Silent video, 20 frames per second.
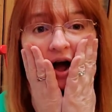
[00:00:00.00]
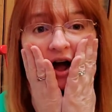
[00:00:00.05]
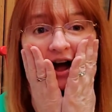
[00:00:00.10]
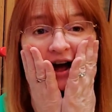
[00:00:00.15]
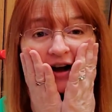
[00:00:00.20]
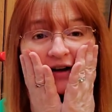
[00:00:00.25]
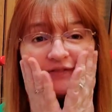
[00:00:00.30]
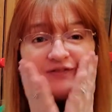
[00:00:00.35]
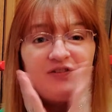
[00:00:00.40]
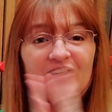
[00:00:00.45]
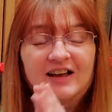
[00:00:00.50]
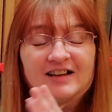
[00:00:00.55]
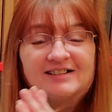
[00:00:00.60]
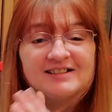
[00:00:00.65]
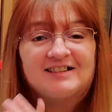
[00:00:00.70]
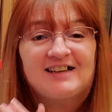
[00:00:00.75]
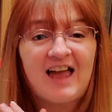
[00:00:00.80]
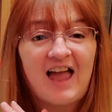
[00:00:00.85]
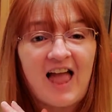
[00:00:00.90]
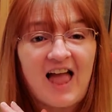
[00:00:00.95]
How
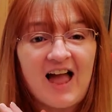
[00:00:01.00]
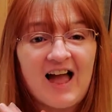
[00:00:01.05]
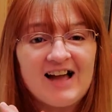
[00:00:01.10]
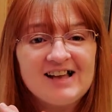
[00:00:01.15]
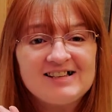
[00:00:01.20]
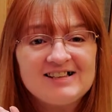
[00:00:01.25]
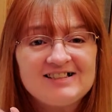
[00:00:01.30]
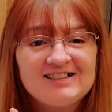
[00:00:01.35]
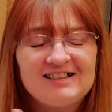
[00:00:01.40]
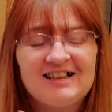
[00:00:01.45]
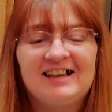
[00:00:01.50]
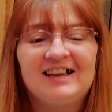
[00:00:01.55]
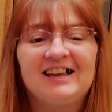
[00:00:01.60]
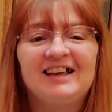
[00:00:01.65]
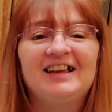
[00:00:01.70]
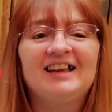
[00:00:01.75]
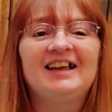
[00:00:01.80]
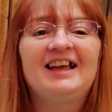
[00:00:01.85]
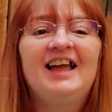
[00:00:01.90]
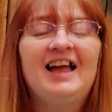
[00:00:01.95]

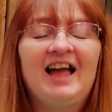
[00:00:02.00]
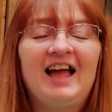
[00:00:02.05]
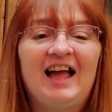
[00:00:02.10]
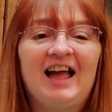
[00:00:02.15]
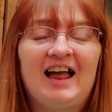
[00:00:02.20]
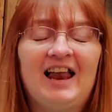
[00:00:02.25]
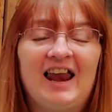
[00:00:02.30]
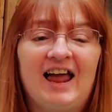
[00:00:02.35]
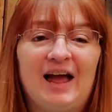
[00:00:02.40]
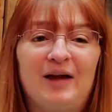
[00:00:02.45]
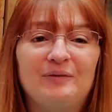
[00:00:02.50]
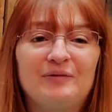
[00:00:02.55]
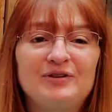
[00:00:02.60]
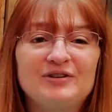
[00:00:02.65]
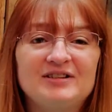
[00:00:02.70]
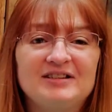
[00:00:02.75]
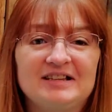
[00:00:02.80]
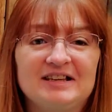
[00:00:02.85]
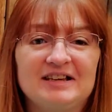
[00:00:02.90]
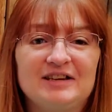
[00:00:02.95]
fantastic! And I will
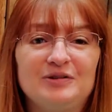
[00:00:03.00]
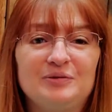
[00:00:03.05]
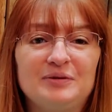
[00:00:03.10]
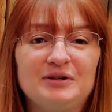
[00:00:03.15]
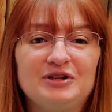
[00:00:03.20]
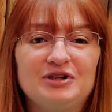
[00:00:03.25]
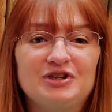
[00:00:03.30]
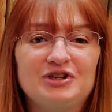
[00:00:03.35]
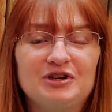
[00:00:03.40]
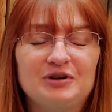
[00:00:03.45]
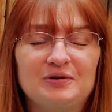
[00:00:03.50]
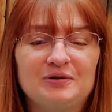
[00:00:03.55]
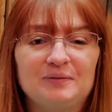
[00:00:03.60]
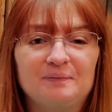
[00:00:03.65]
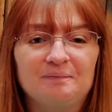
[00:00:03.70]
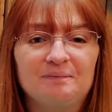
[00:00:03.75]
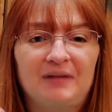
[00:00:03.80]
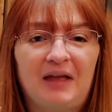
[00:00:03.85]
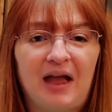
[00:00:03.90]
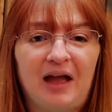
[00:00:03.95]
see you in June.
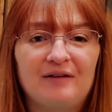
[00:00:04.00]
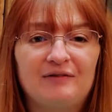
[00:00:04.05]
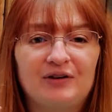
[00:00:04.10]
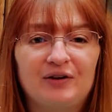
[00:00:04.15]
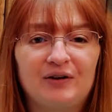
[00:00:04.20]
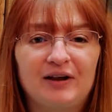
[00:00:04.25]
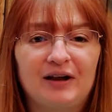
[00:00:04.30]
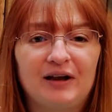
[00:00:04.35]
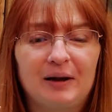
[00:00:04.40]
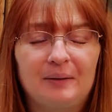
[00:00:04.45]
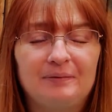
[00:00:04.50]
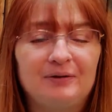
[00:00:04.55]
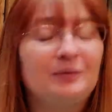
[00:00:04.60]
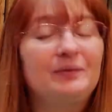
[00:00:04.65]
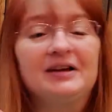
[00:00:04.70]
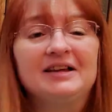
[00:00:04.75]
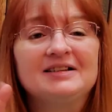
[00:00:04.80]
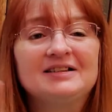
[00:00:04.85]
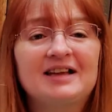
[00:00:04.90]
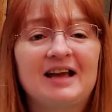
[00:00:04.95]
Have a great couple of
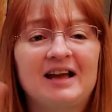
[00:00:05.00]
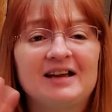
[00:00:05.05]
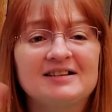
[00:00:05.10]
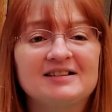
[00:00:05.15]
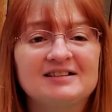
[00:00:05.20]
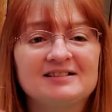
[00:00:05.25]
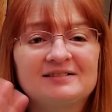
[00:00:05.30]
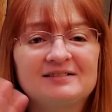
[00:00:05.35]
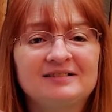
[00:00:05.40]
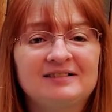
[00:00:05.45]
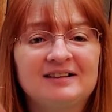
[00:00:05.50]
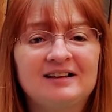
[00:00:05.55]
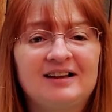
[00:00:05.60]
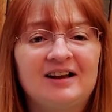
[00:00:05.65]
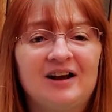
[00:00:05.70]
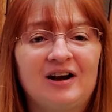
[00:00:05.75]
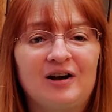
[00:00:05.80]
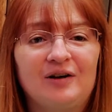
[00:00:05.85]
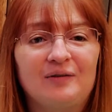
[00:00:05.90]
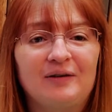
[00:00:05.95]
weeks, guys.
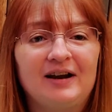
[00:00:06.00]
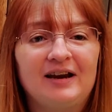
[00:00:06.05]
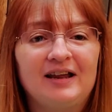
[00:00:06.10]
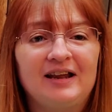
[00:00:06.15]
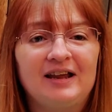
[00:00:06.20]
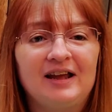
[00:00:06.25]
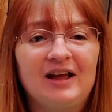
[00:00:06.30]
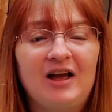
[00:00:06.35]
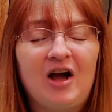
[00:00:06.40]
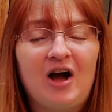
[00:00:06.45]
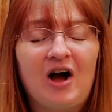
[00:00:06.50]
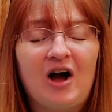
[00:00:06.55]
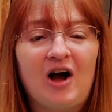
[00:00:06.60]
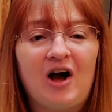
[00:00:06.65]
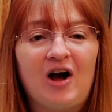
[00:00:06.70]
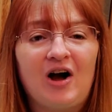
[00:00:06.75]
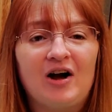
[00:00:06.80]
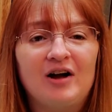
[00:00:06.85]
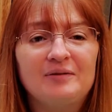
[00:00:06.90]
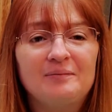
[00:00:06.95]
Already,
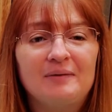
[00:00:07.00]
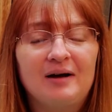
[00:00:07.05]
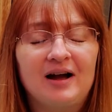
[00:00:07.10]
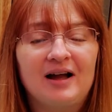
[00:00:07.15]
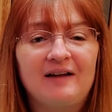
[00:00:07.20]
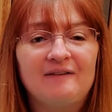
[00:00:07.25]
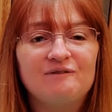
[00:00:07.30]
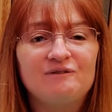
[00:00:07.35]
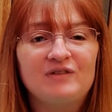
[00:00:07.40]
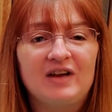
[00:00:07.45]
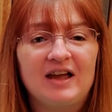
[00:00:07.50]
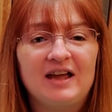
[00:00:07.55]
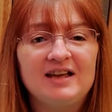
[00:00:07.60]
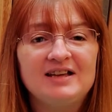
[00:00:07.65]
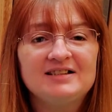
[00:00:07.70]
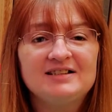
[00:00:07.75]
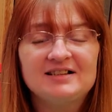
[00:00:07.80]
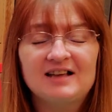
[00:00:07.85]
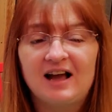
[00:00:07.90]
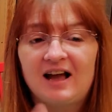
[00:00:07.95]
on my
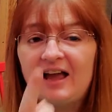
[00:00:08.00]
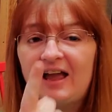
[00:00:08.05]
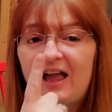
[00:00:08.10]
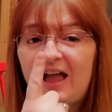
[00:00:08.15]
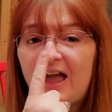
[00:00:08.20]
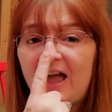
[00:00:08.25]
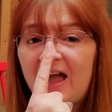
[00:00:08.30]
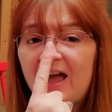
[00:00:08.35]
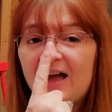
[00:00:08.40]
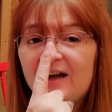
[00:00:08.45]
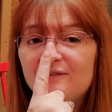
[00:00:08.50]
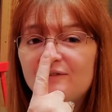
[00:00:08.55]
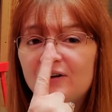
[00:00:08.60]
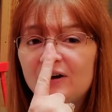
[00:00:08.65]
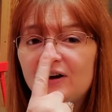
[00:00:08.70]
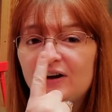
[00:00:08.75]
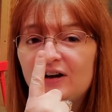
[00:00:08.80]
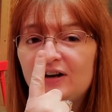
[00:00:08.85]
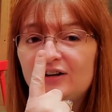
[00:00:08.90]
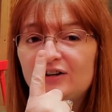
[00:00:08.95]
face I have
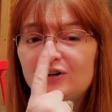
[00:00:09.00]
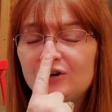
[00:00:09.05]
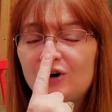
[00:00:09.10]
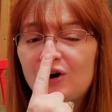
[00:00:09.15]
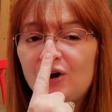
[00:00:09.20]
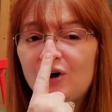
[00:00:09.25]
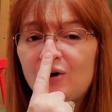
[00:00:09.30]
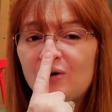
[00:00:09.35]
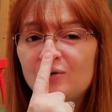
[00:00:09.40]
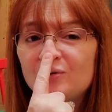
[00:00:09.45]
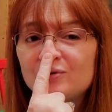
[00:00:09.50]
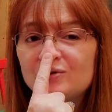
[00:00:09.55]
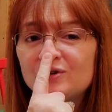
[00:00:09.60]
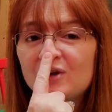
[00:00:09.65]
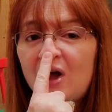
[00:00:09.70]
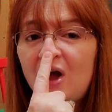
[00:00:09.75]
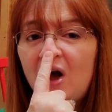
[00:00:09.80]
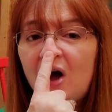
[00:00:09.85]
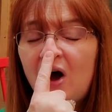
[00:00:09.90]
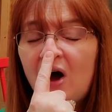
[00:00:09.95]
a
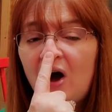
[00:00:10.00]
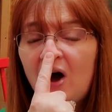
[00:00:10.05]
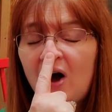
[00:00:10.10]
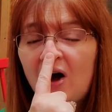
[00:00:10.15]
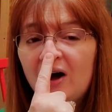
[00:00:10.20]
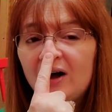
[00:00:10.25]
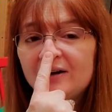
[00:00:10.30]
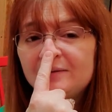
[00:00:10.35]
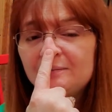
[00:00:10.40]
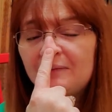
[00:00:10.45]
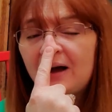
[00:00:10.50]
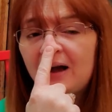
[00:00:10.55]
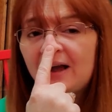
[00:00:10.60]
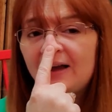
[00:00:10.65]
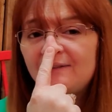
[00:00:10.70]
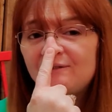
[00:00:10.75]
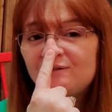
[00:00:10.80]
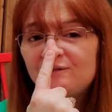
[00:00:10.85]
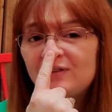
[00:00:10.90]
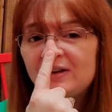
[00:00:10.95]
nose. On
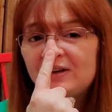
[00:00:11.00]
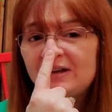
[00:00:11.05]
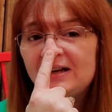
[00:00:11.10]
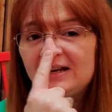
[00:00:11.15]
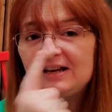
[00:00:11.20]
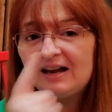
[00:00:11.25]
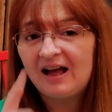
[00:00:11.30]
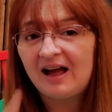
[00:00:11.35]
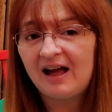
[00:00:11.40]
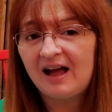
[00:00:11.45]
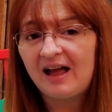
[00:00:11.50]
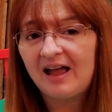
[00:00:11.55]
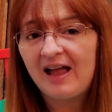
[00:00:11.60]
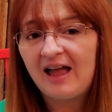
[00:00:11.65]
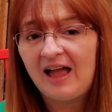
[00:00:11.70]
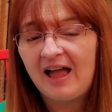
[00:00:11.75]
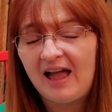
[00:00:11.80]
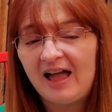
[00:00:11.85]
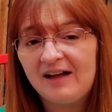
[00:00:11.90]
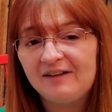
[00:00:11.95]
my feet I
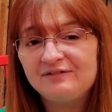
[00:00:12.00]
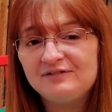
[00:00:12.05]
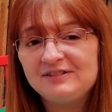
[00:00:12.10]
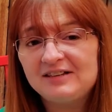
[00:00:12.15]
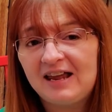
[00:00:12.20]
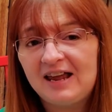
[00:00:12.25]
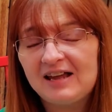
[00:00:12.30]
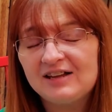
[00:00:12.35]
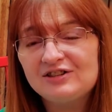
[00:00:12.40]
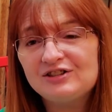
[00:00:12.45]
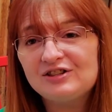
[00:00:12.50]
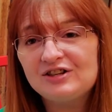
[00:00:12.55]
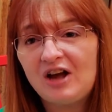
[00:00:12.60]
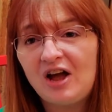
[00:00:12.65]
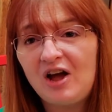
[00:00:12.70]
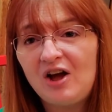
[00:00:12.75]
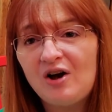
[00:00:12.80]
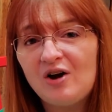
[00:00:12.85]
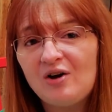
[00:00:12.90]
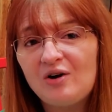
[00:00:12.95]
have ten
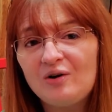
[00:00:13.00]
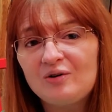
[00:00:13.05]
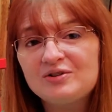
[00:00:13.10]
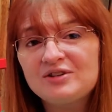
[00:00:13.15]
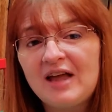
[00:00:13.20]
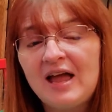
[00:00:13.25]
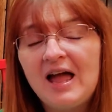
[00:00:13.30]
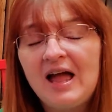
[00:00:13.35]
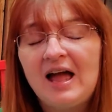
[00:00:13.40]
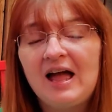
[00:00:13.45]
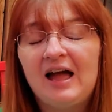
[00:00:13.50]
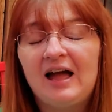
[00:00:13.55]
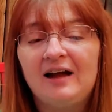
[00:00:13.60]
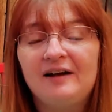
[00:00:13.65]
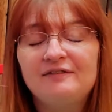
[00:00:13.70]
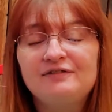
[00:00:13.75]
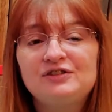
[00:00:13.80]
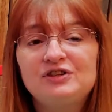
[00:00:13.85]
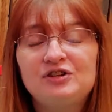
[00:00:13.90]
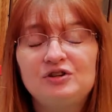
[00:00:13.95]
toes.
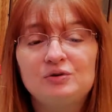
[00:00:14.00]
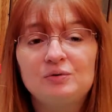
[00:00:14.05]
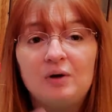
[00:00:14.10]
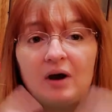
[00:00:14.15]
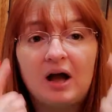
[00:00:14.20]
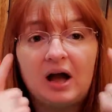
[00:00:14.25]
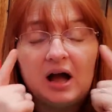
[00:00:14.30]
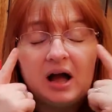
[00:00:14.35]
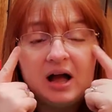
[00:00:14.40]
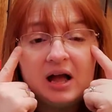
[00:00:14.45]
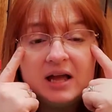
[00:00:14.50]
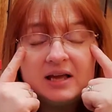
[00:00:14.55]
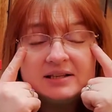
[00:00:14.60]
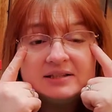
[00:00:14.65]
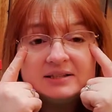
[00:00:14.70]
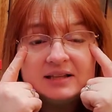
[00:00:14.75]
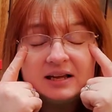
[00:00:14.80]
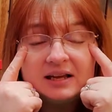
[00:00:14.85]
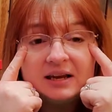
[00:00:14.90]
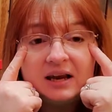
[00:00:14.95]
Have two
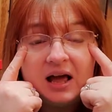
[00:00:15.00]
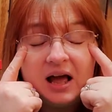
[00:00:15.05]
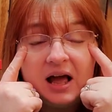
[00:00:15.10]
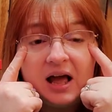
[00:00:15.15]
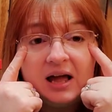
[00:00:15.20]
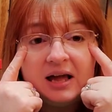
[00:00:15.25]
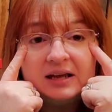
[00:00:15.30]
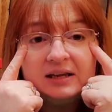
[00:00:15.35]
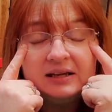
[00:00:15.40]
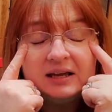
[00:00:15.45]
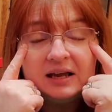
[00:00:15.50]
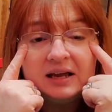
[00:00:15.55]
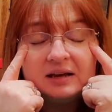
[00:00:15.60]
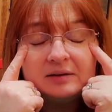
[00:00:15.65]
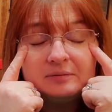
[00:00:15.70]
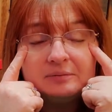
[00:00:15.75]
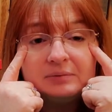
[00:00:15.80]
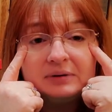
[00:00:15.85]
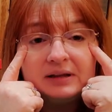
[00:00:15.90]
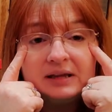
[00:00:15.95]
eyes that I
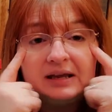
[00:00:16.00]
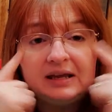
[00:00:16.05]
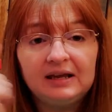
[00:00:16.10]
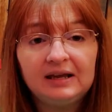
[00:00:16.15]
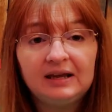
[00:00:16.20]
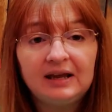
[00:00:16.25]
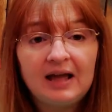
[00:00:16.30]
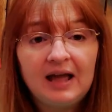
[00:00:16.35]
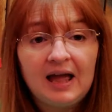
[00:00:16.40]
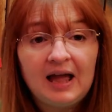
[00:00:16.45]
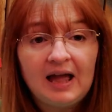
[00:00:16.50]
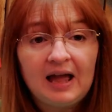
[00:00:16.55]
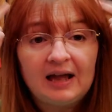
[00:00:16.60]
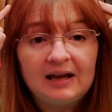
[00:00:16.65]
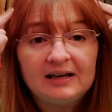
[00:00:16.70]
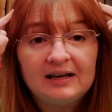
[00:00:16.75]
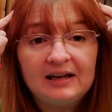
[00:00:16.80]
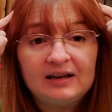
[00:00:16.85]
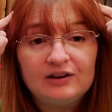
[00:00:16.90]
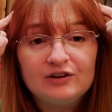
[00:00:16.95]
can blink.
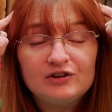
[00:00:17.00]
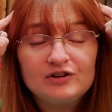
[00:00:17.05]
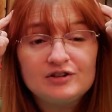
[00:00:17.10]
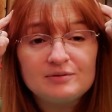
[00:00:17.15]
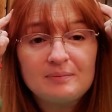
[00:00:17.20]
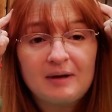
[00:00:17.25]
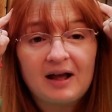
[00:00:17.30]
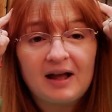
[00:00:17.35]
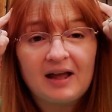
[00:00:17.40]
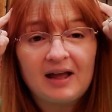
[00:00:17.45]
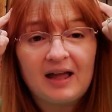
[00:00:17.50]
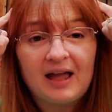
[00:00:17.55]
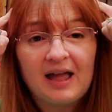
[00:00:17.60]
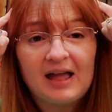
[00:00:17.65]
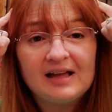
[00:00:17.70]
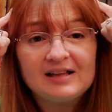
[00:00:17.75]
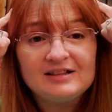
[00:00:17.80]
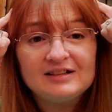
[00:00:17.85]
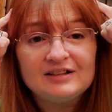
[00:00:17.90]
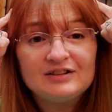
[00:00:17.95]
And here's my
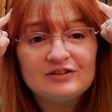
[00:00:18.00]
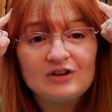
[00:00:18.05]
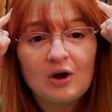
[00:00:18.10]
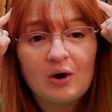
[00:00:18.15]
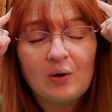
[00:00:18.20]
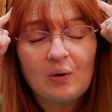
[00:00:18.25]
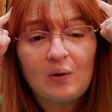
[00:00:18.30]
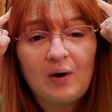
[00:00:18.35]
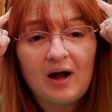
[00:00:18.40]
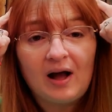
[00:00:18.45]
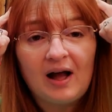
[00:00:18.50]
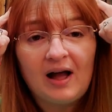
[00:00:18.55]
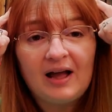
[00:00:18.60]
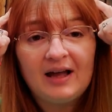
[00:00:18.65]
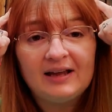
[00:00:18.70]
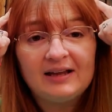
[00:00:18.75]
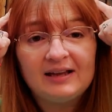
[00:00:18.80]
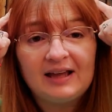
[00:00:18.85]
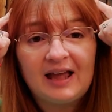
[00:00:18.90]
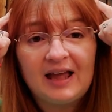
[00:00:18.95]
head so
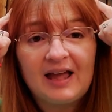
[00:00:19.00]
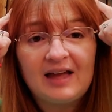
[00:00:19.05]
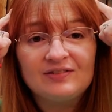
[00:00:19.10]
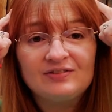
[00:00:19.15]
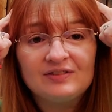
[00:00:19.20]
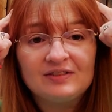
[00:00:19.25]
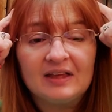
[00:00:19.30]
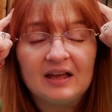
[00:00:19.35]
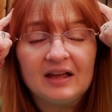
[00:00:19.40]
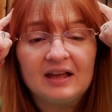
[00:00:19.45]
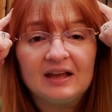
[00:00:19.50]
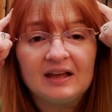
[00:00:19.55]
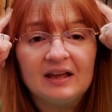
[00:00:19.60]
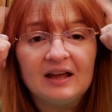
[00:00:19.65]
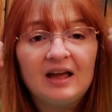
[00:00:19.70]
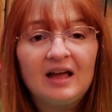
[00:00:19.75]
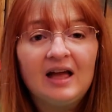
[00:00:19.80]
I can think.